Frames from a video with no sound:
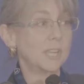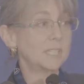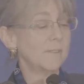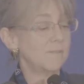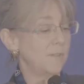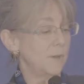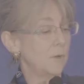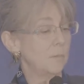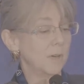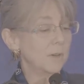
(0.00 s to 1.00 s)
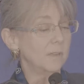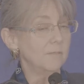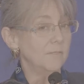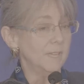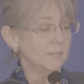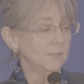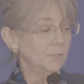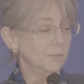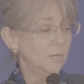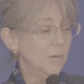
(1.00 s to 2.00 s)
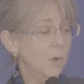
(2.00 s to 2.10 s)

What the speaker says: as fair market value